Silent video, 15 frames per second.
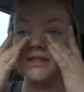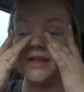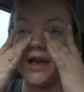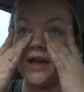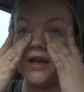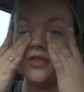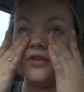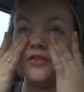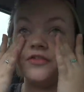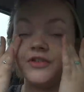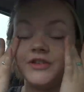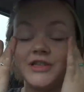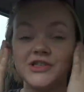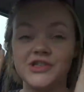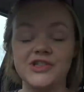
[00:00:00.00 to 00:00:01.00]
the
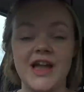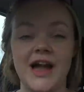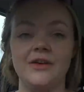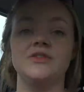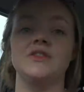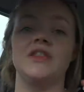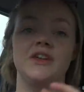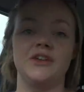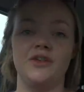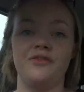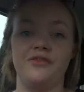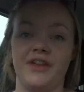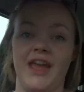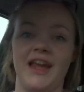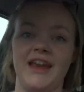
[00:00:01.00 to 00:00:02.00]
footage now so that I don't
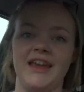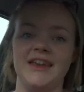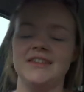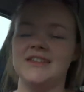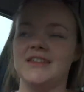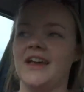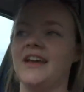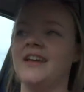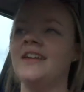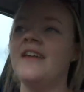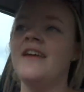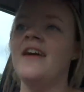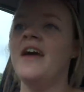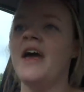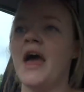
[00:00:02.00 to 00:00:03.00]
forget later.
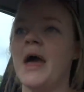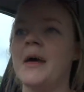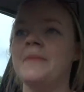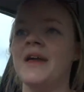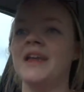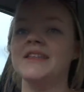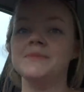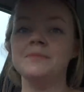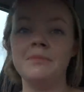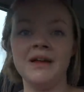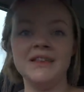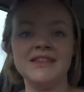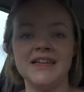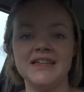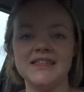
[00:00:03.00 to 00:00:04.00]
It's
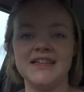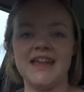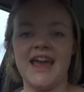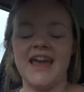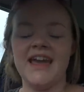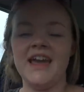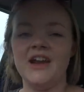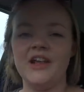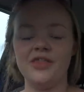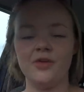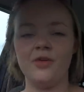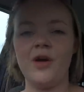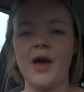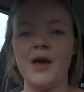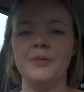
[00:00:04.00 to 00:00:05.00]
Monday today, and I
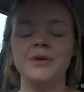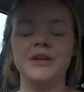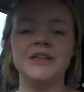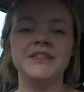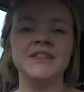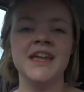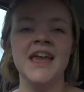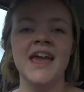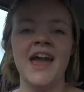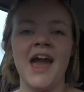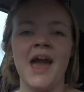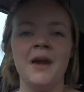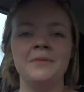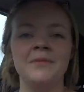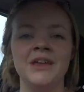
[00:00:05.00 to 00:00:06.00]
thought I would
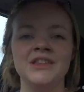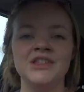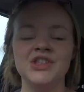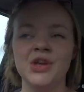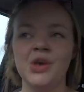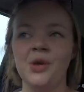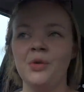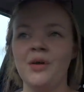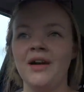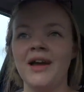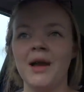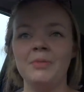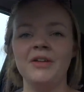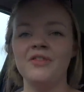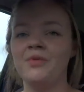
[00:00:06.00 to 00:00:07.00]
do a
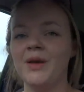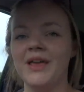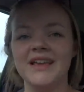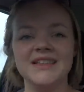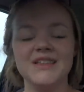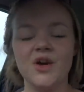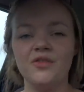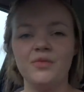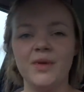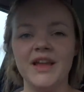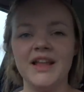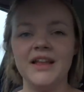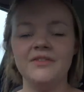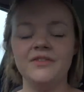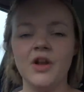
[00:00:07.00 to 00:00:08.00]
couple of weeks of
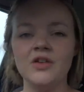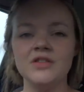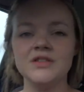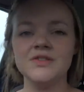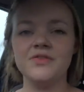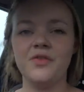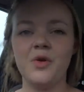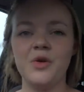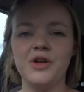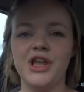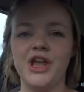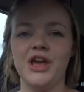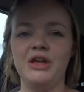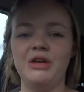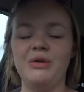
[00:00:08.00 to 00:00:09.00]
weekly vlogs for
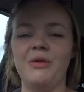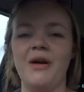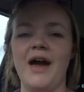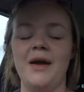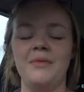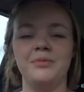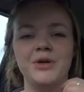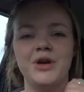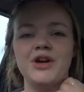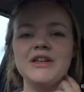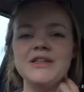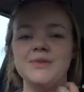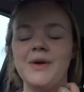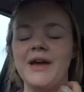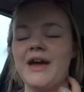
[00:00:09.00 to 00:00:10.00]
you
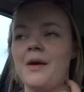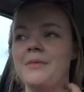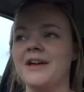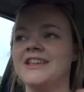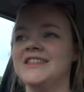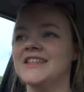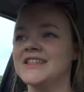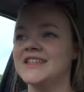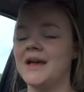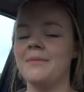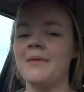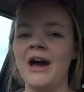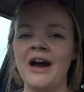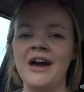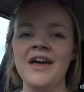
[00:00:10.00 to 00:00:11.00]
because we're coming into
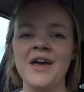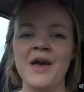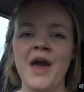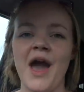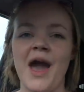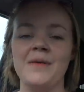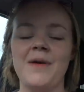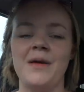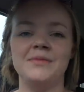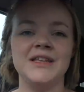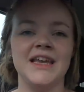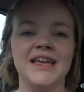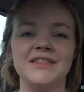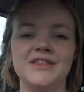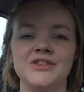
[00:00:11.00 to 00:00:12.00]
summer. I'm
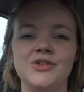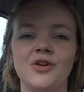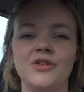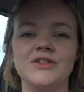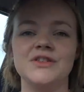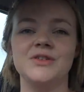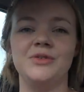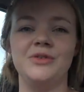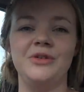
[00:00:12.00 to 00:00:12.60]
taking the dogs